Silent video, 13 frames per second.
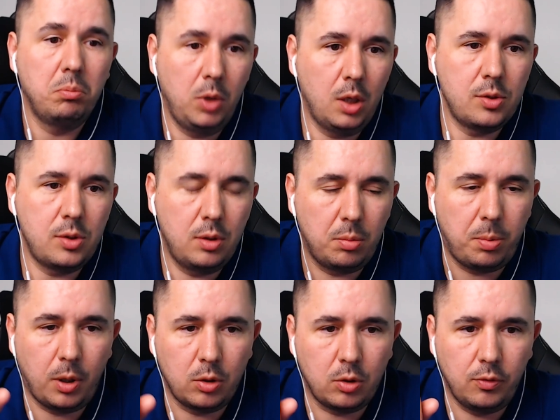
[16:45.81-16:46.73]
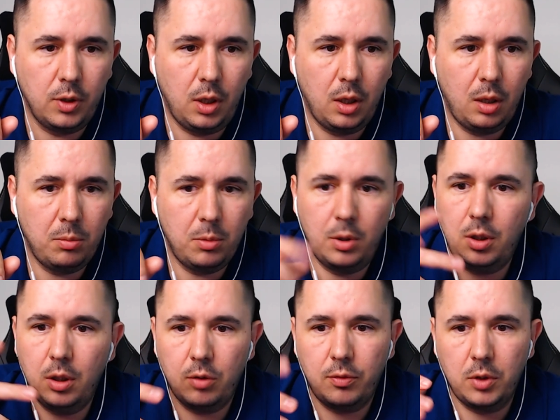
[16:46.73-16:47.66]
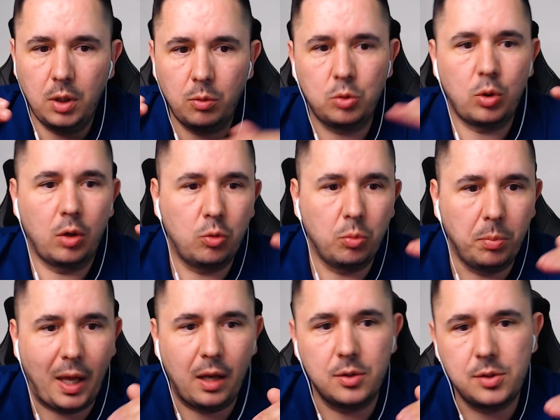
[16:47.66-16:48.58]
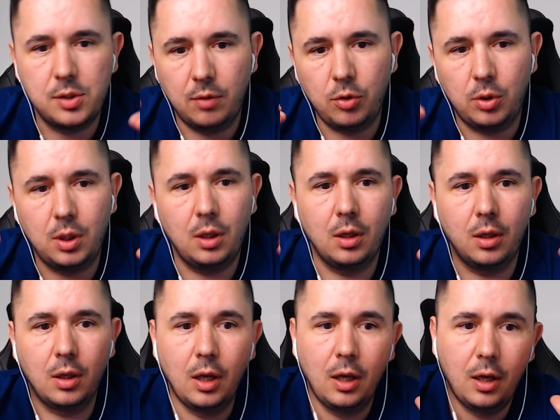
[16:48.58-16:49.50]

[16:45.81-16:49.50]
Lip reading: Yes, they're part of the game. At the end of the day, we try to balance everything and